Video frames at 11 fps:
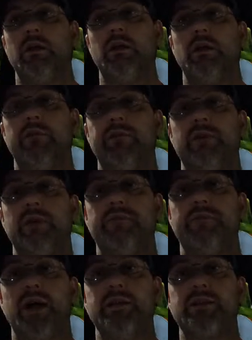if
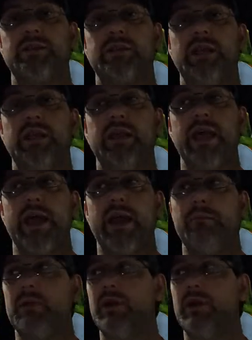I see that. I'm going